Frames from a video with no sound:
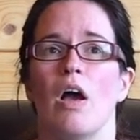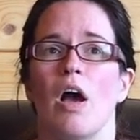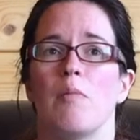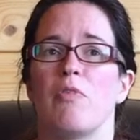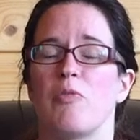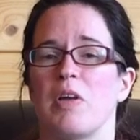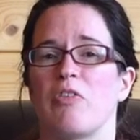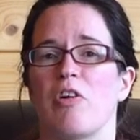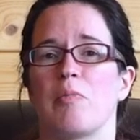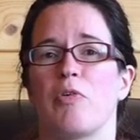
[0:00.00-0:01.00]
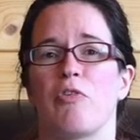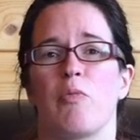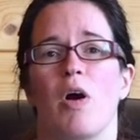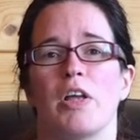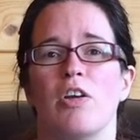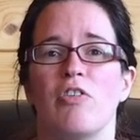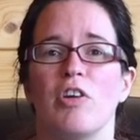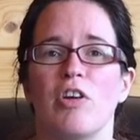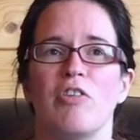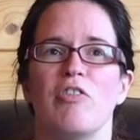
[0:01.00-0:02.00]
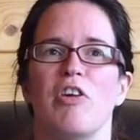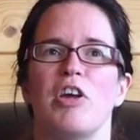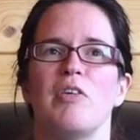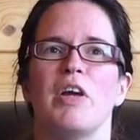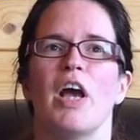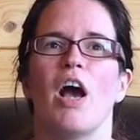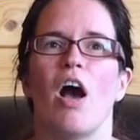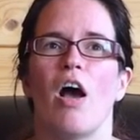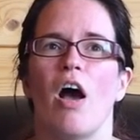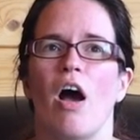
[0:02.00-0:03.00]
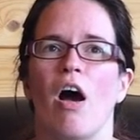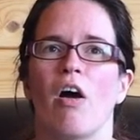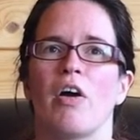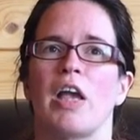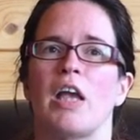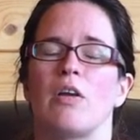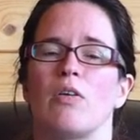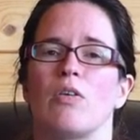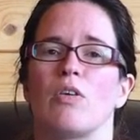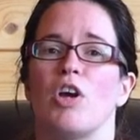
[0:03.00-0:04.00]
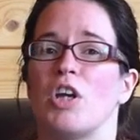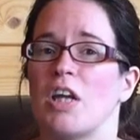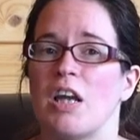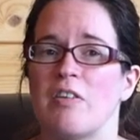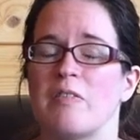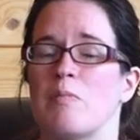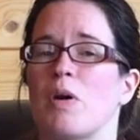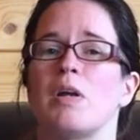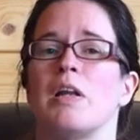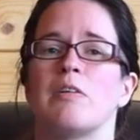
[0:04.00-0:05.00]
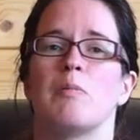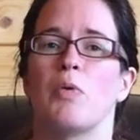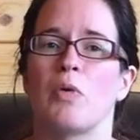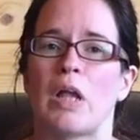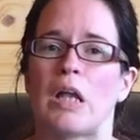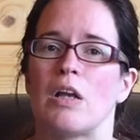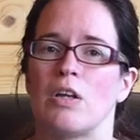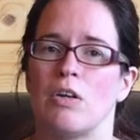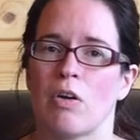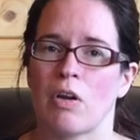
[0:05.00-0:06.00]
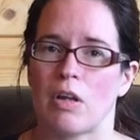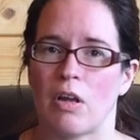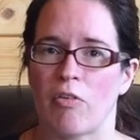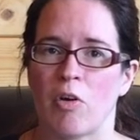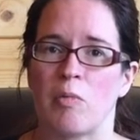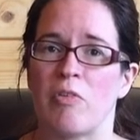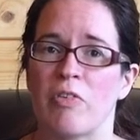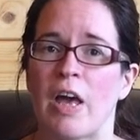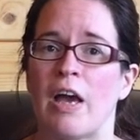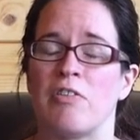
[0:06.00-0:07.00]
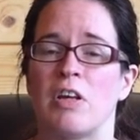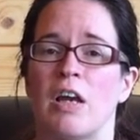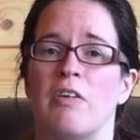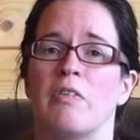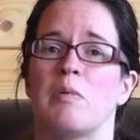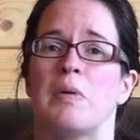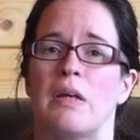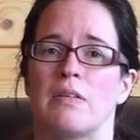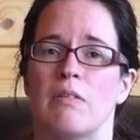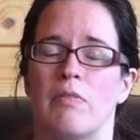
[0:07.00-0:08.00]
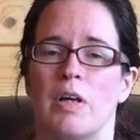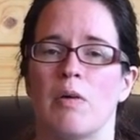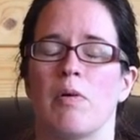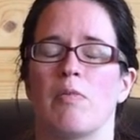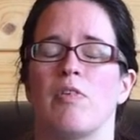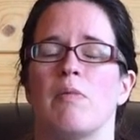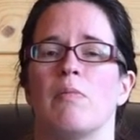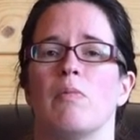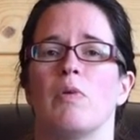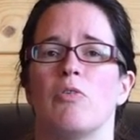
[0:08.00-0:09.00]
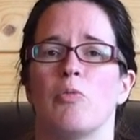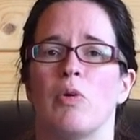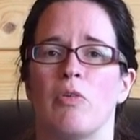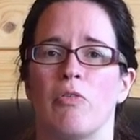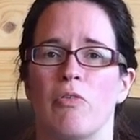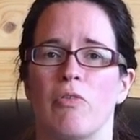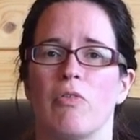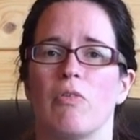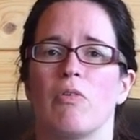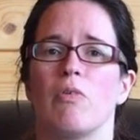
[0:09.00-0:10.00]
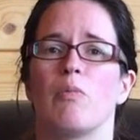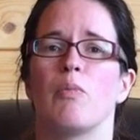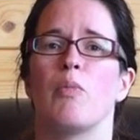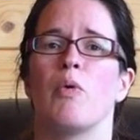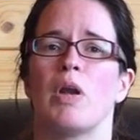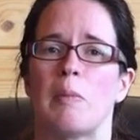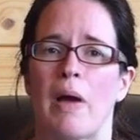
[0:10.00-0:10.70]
life. Some examples of what I could and couldn't do. I couldn't kiss my little boy goodnight because I was scared in case I picked something up off him, which was pretty